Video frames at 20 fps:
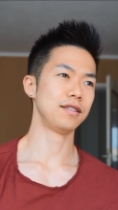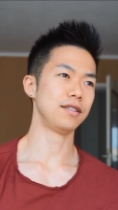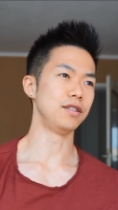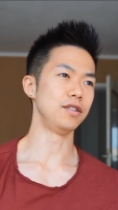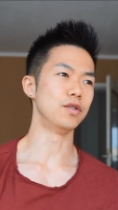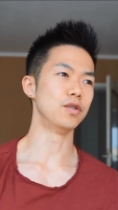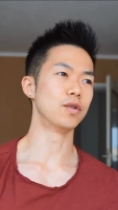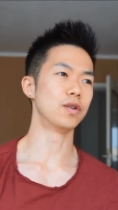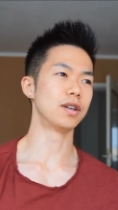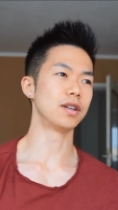
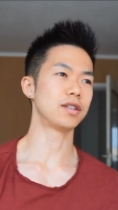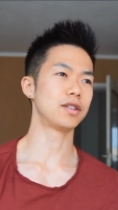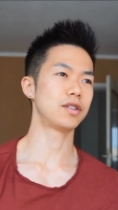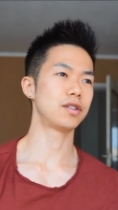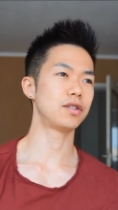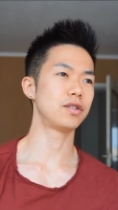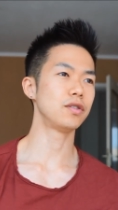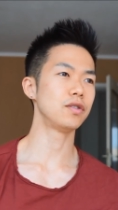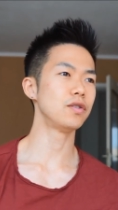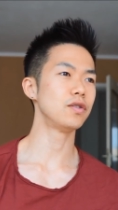You are
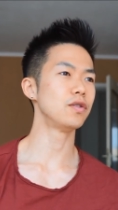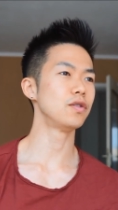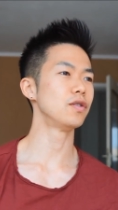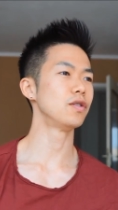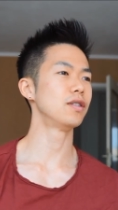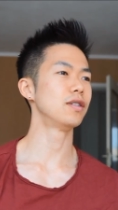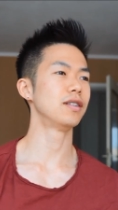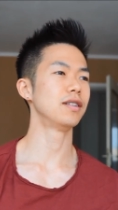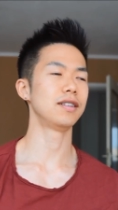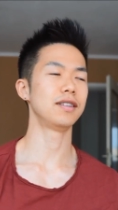
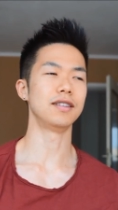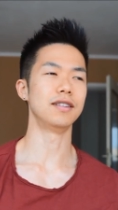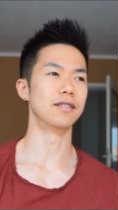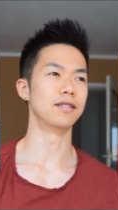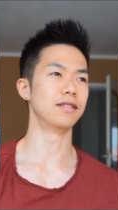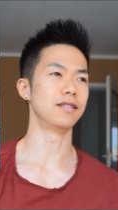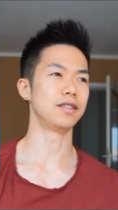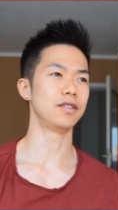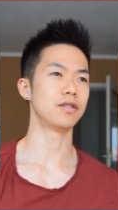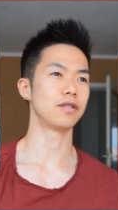too, you
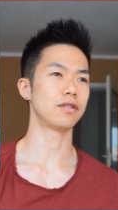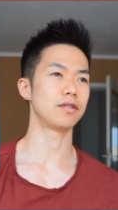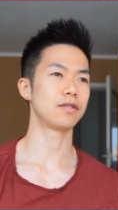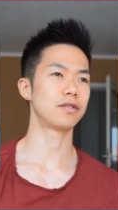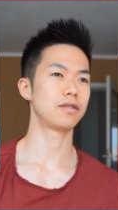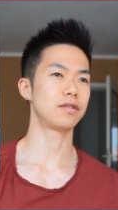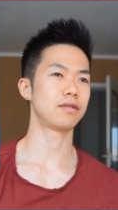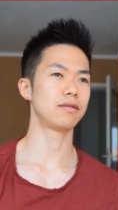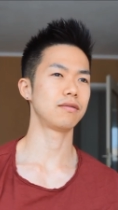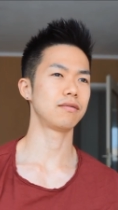know, you're,
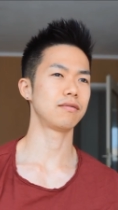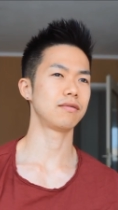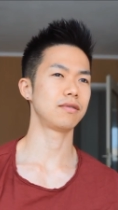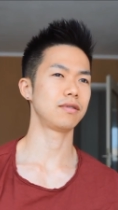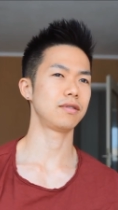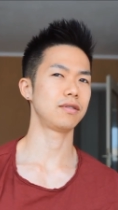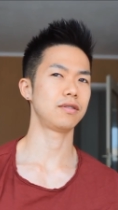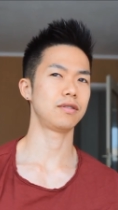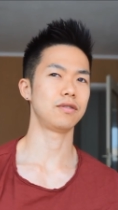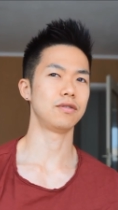
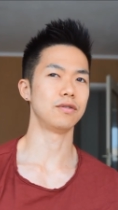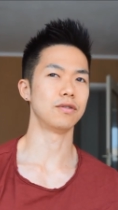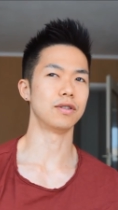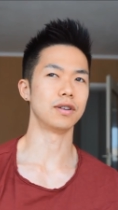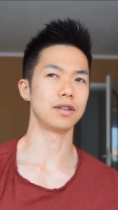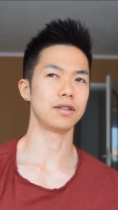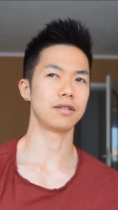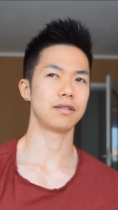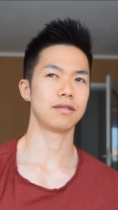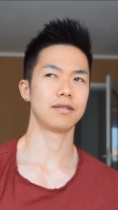you
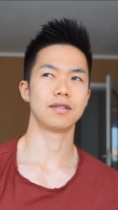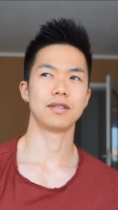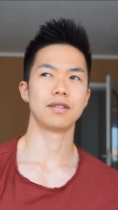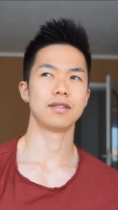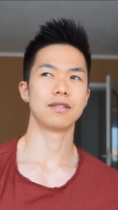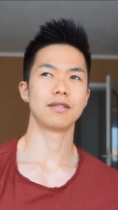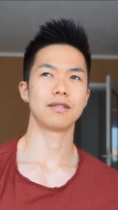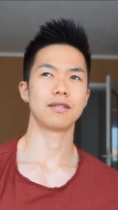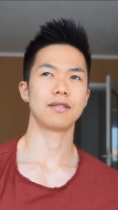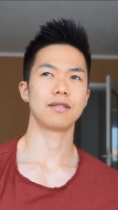are,
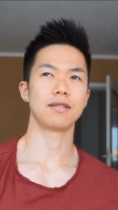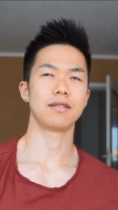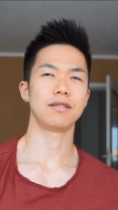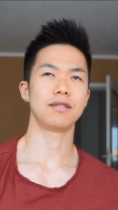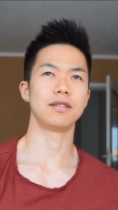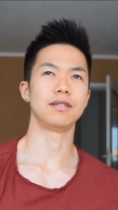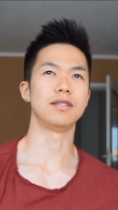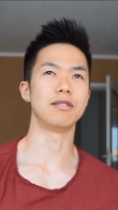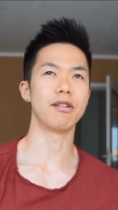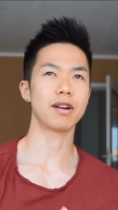
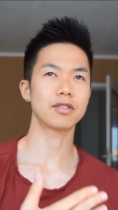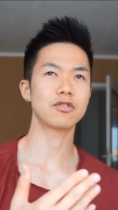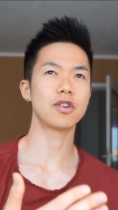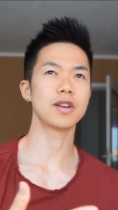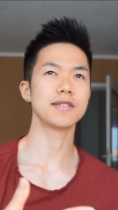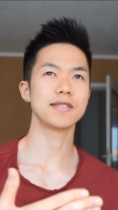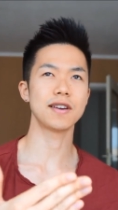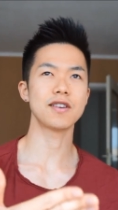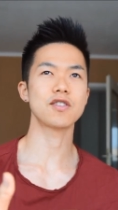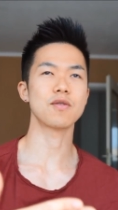the direct
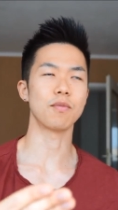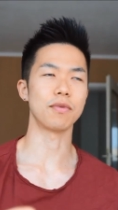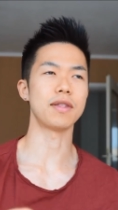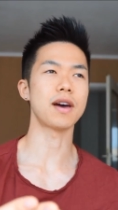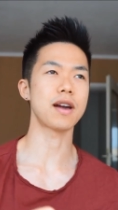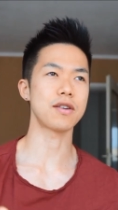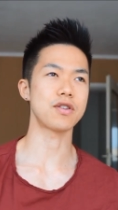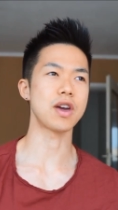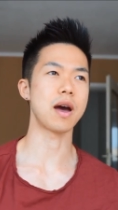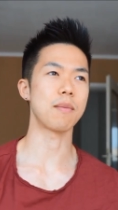translation of
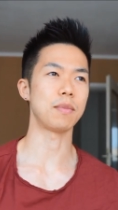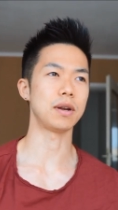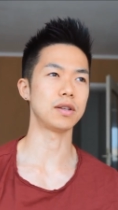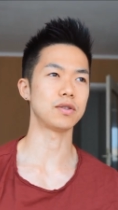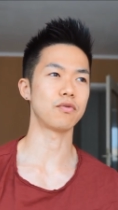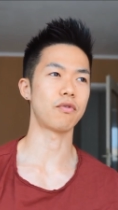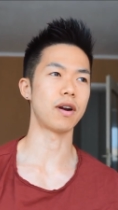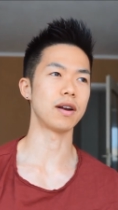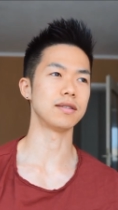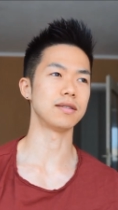that Japanese
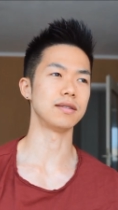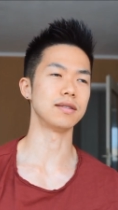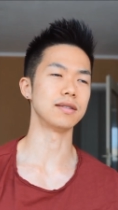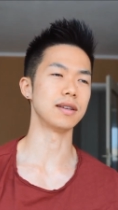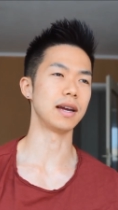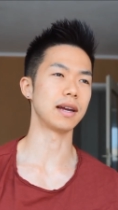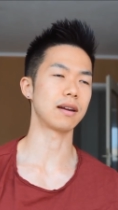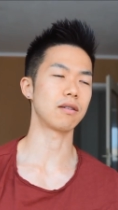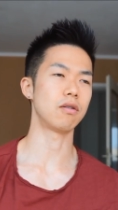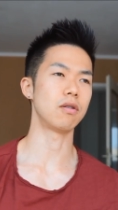phrase is
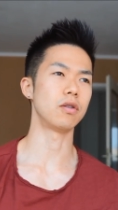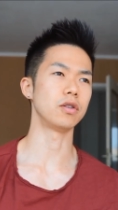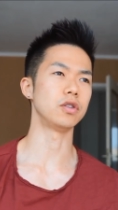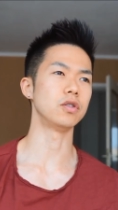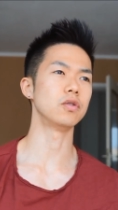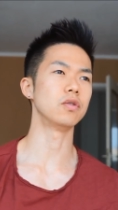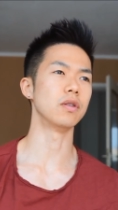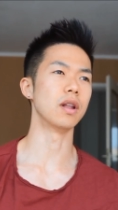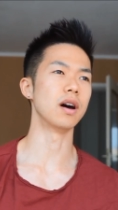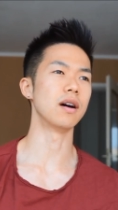like, oh,
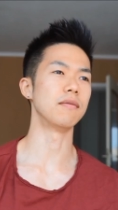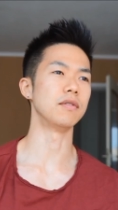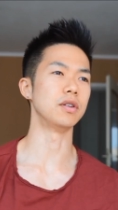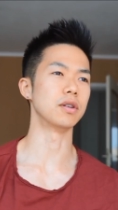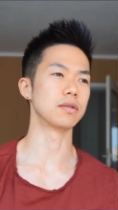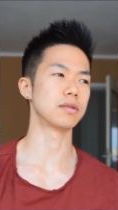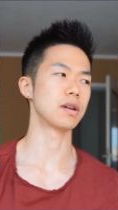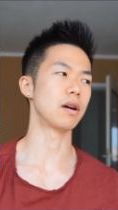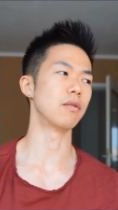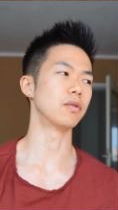you love
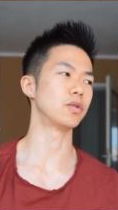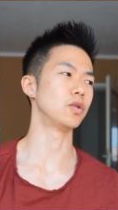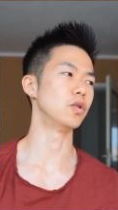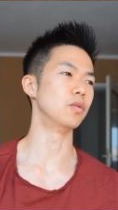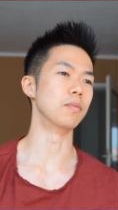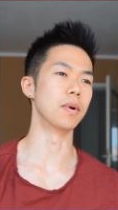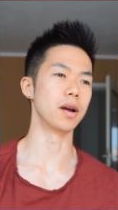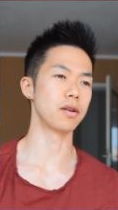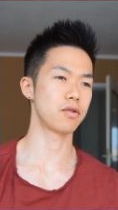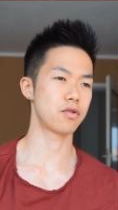yourself too
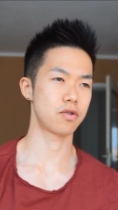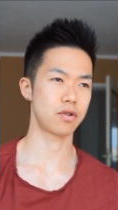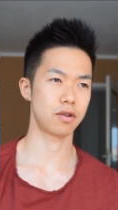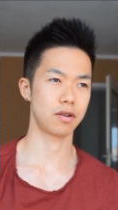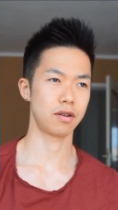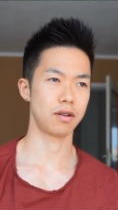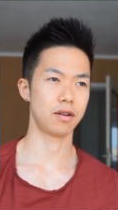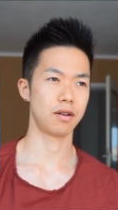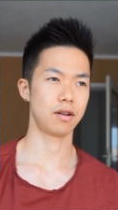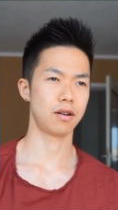much.
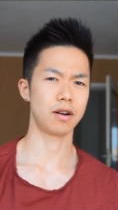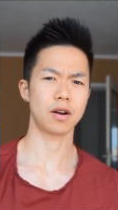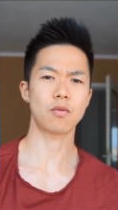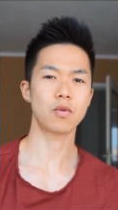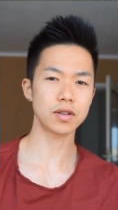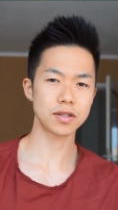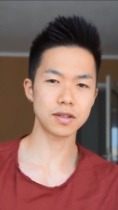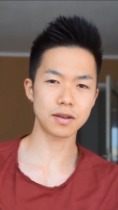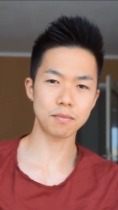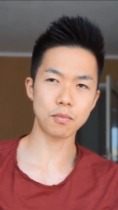Like,
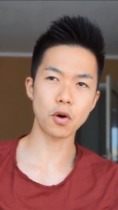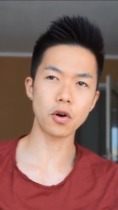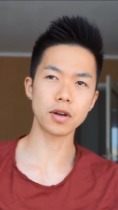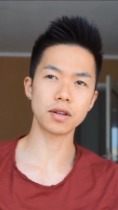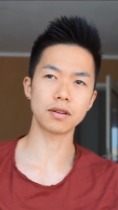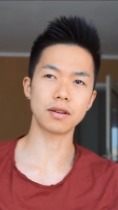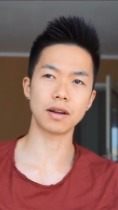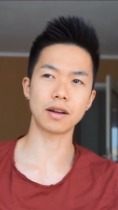what's the point?